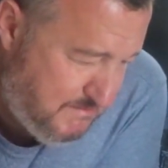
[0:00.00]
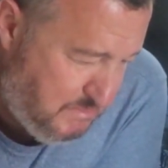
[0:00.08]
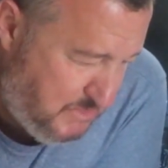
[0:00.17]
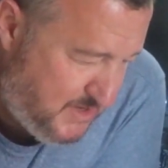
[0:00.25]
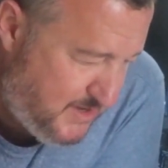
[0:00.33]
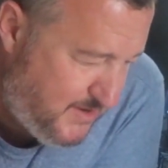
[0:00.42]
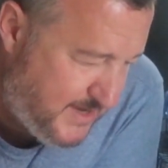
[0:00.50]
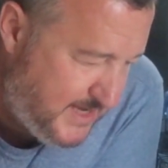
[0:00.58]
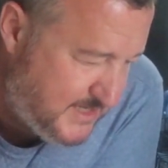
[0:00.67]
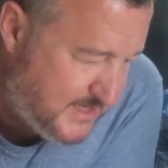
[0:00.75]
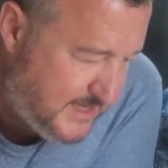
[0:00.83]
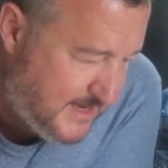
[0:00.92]
You can look
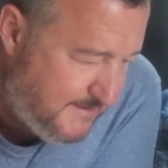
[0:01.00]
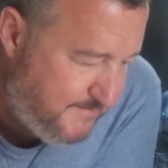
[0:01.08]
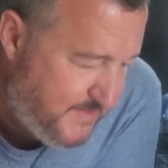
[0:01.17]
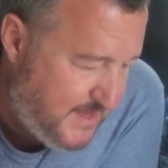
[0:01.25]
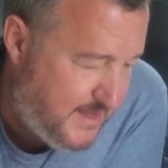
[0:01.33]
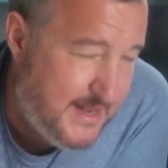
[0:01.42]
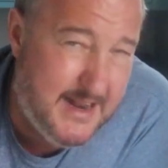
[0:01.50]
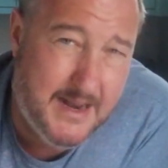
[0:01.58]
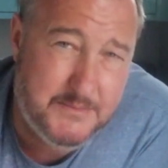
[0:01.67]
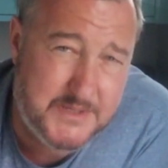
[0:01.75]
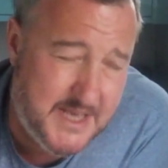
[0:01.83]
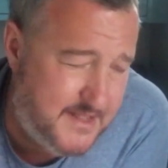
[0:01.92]
into that. That'll
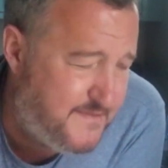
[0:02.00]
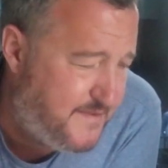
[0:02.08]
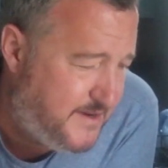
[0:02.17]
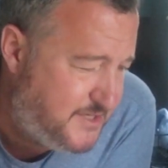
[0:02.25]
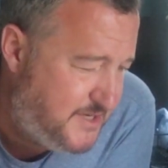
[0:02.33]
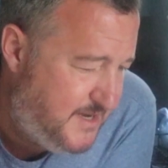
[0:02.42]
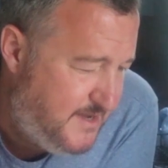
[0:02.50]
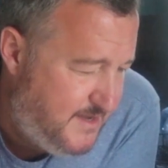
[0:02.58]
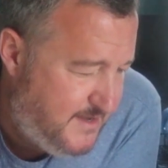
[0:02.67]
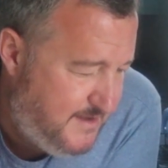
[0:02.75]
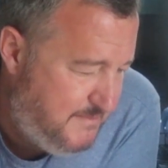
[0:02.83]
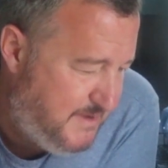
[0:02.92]
upset the French,
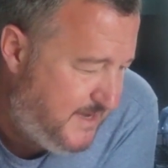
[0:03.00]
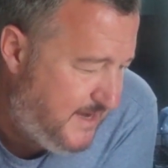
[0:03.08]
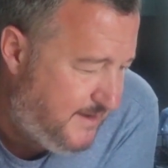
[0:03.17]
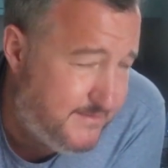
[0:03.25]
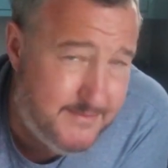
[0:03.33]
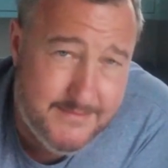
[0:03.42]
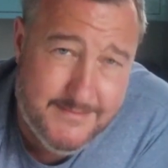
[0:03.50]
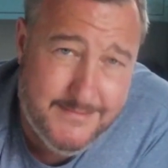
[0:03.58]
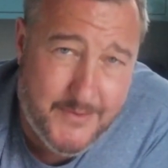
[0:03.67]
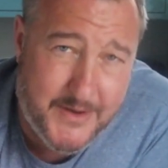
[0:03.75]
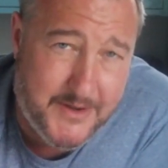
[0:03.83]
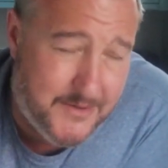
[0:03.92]
but you know,
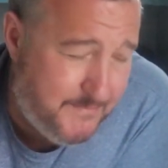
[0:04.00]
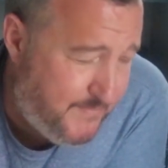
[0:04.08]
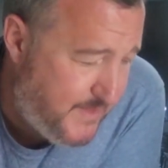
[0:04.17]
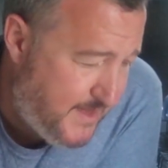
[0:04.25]
why not?